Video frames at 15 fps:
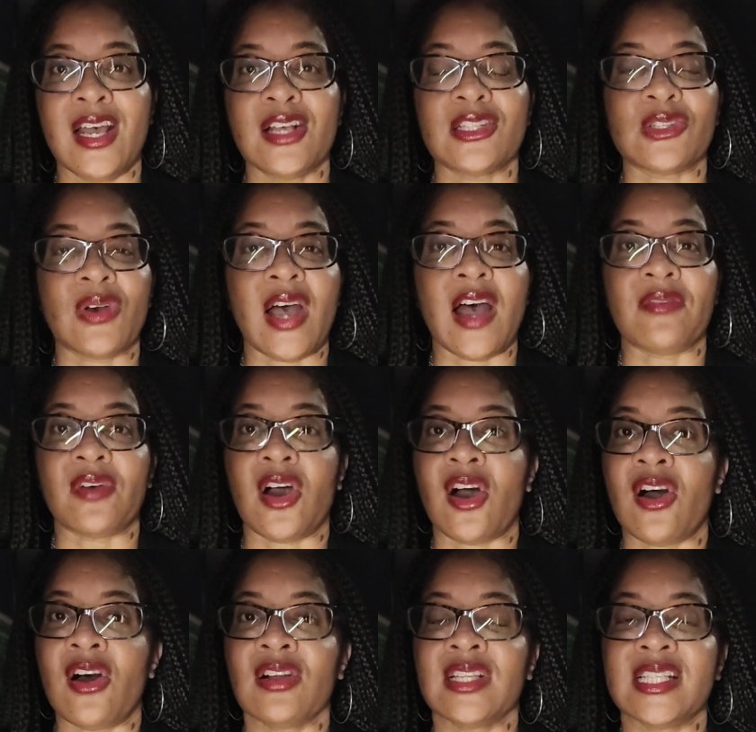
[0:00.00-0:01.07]
So I have
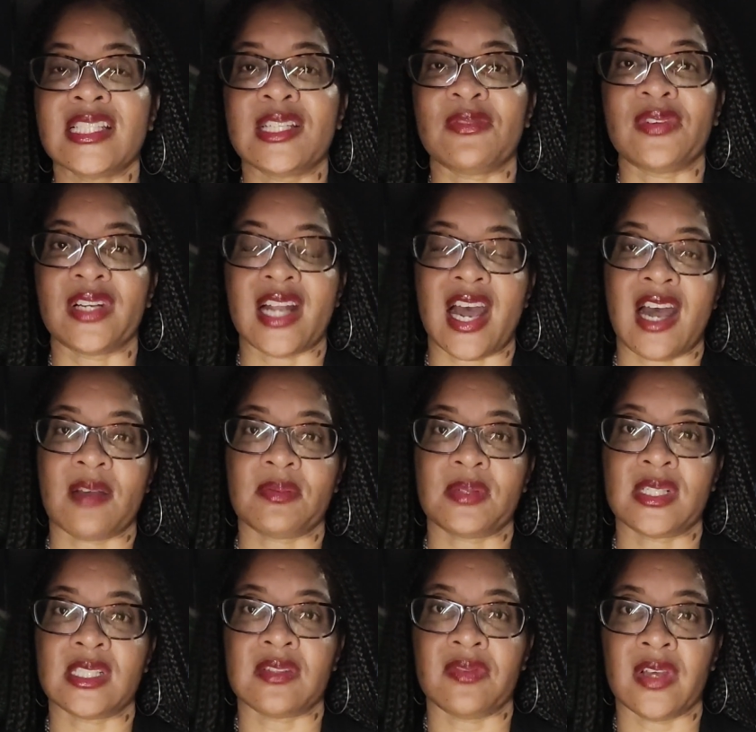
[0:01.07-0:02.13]
all these different
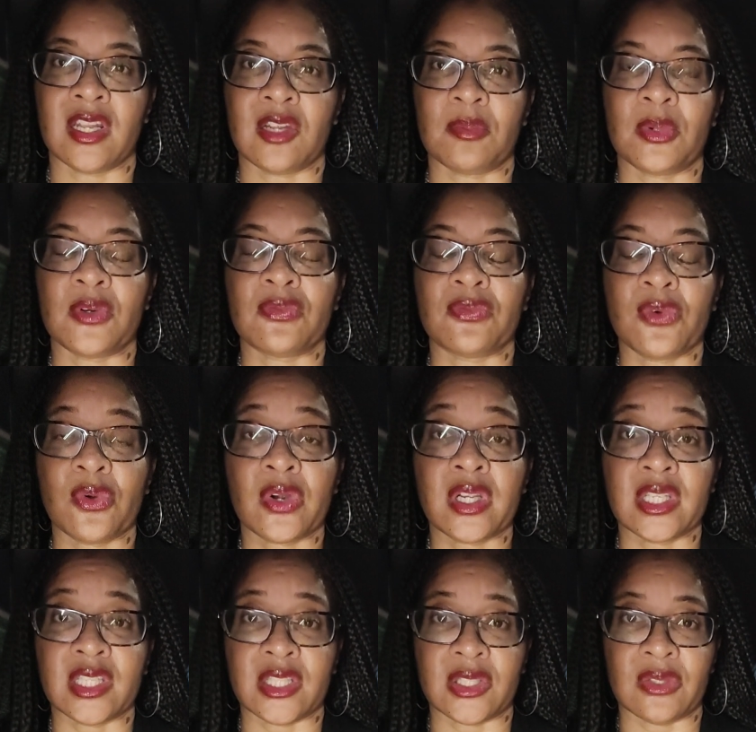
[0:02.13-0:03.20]
options available for
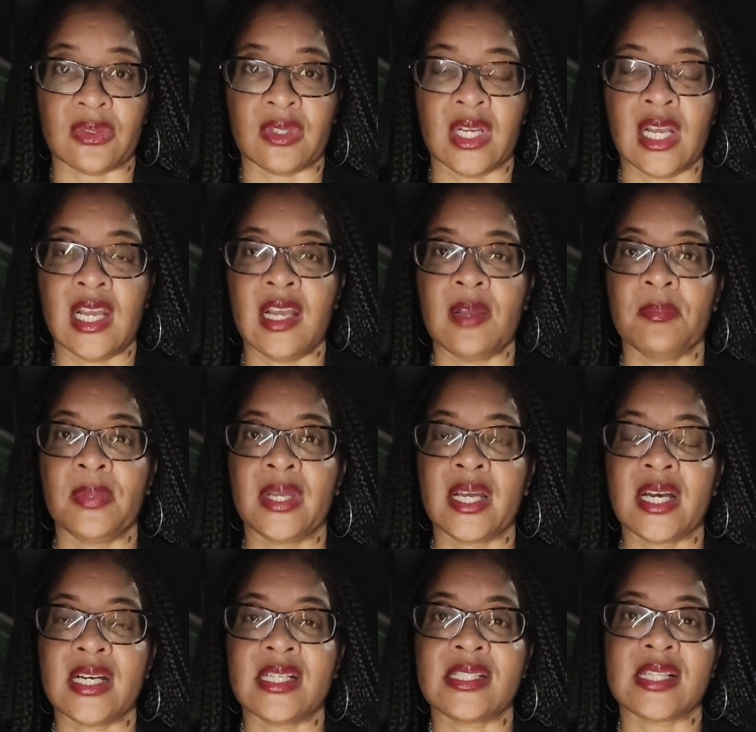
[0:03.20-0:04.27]
you.
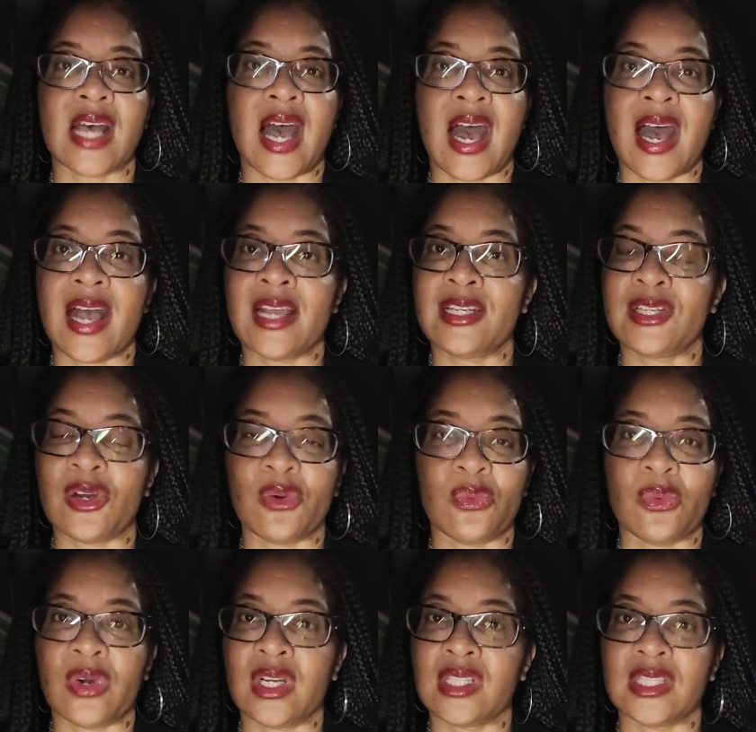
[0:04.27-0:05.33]
Because I don't
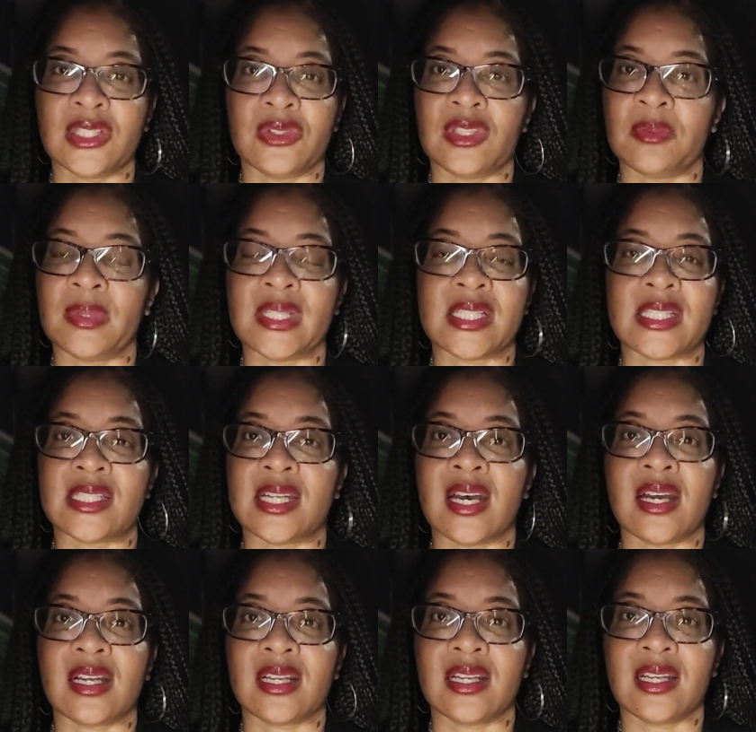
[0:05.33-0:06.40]
want you to be
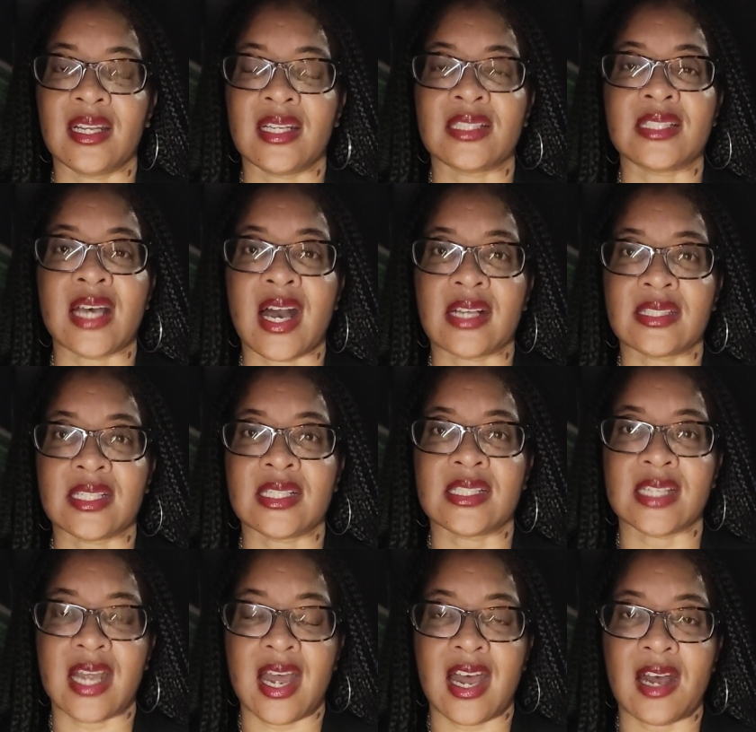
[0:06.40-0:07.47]
stuck in a toxic
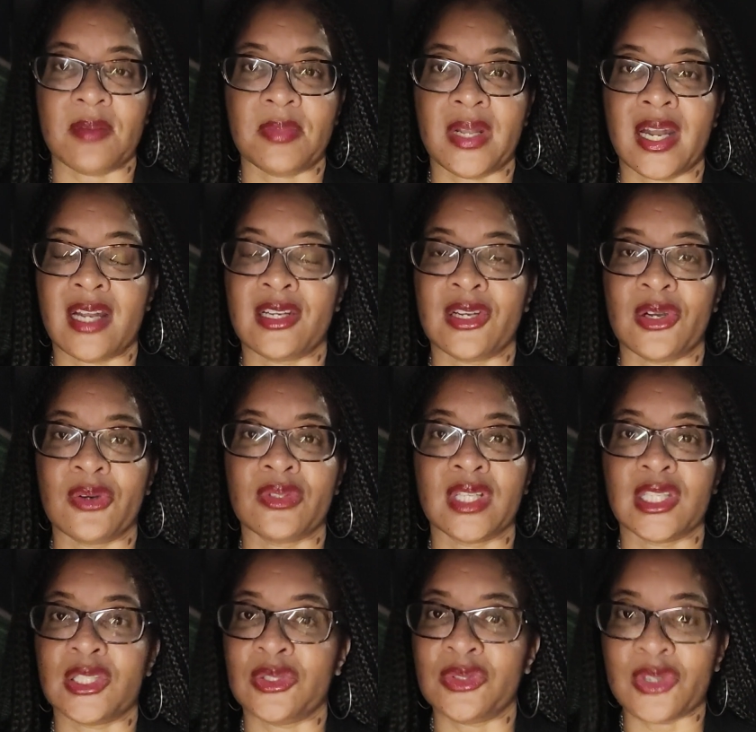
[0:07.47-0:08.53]
job, and I know that
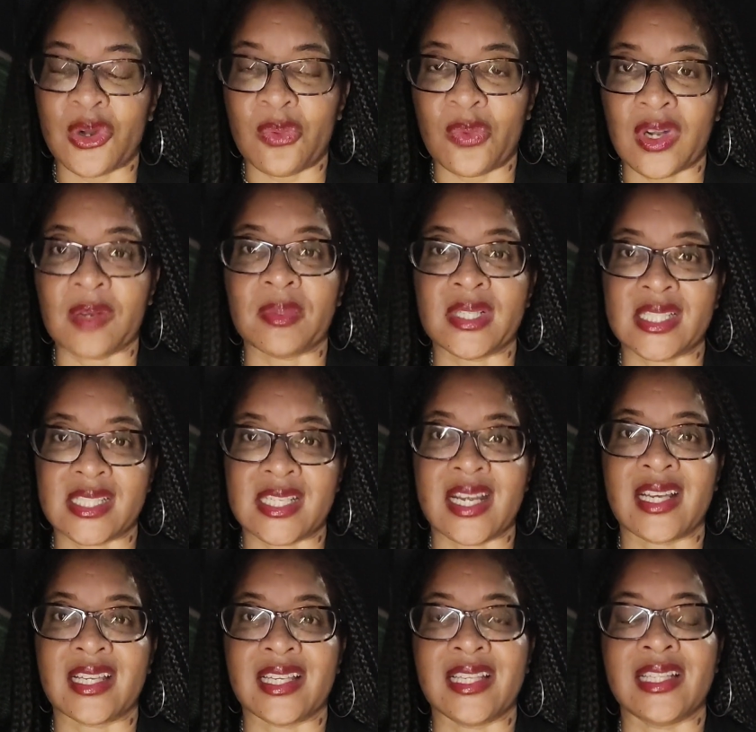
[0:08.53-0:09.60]
you don't want to be
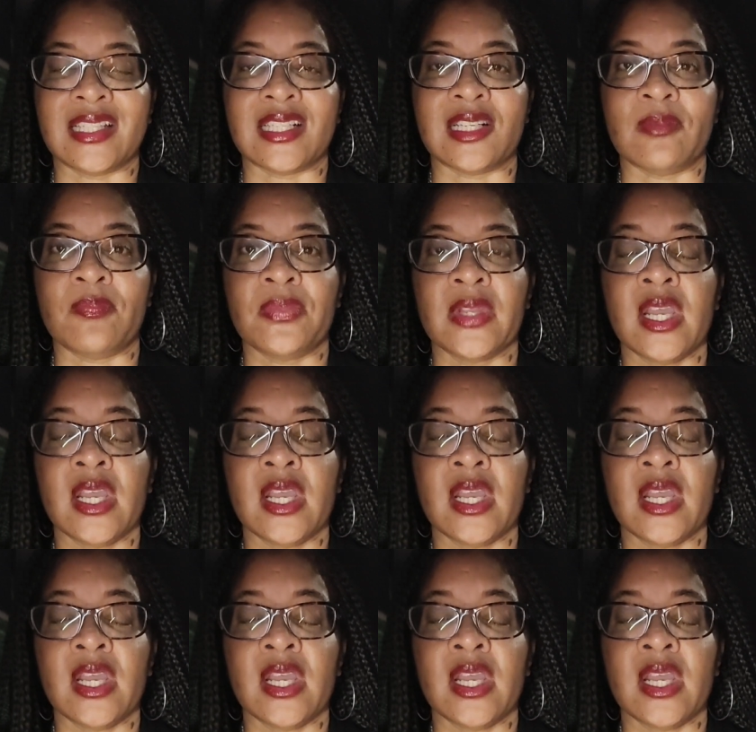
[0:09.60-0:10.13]
stuck either.